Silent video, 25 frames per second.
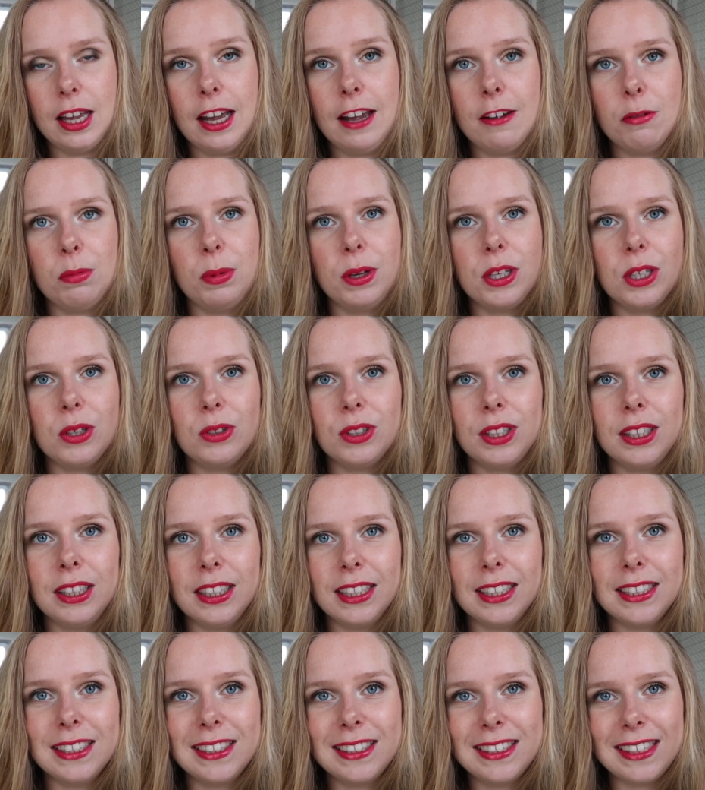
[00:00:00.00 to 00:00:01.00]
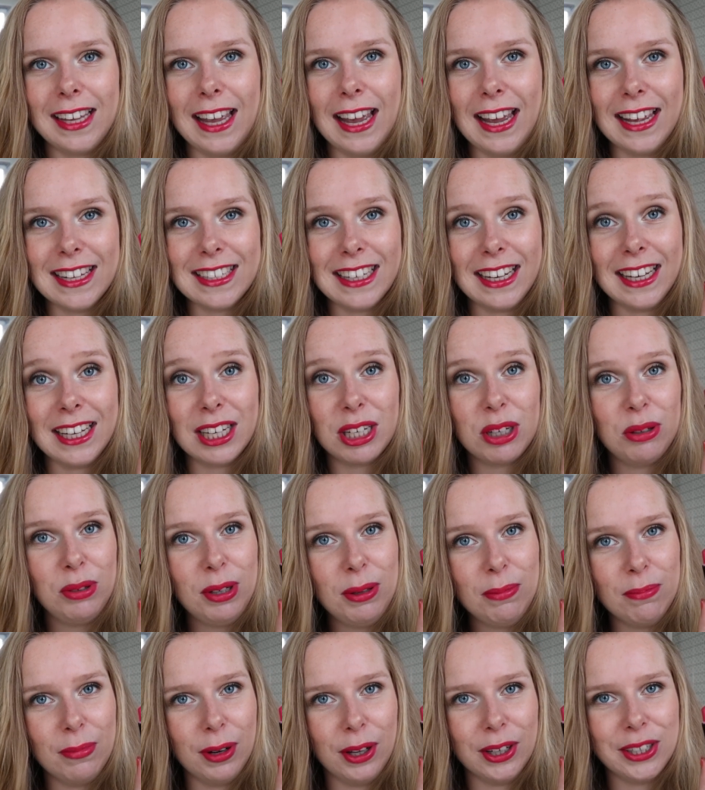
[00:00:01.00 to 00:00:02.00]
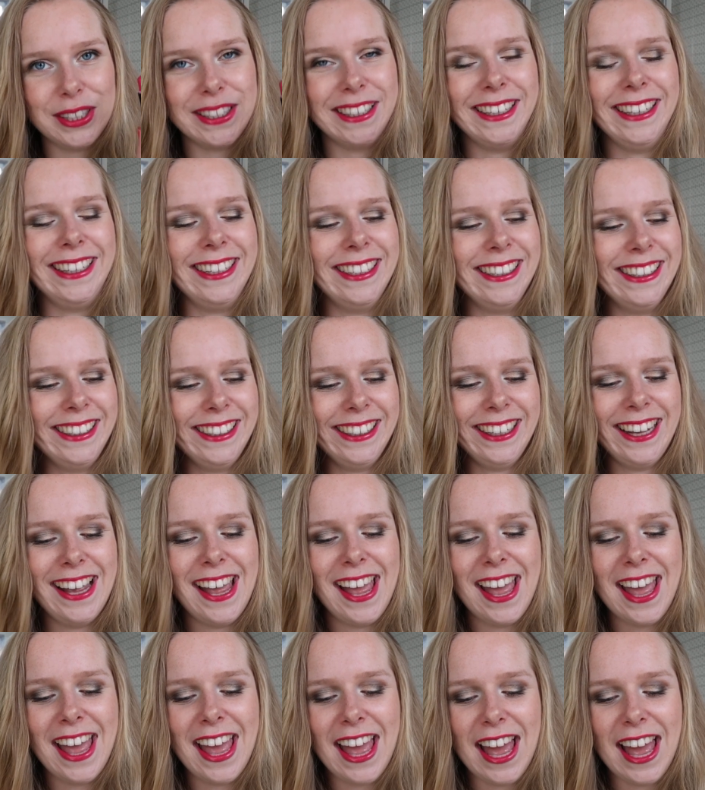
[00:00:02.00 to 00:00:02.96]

I've been using this as a cream blush lately.